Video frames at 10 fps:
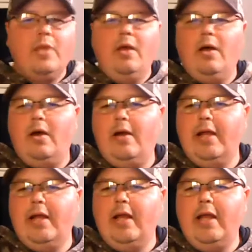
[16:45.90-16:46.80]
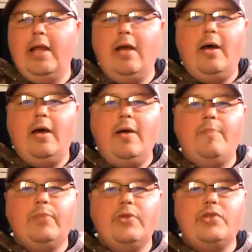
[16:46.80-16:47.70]
All right, and
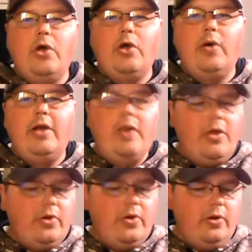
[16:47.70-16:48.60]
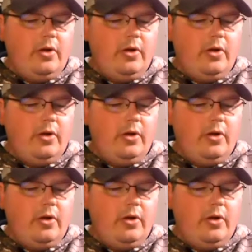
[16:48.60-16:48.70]
then so another